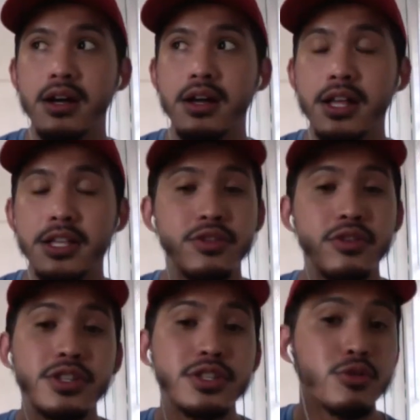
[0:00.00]
It's not
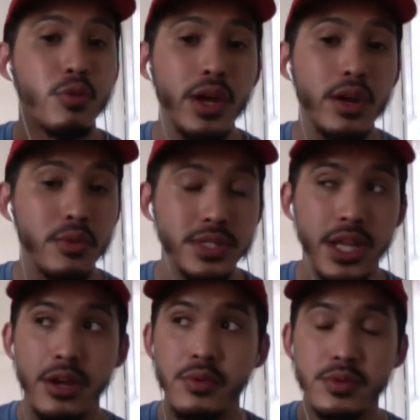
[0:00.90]
just Twitter was
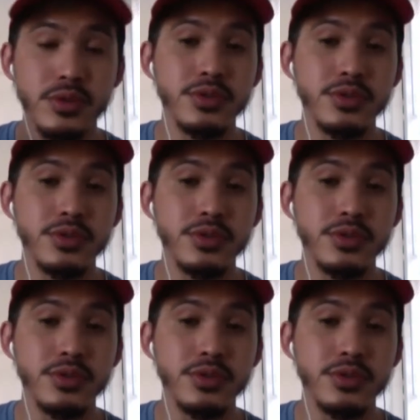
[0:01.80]
there, it was also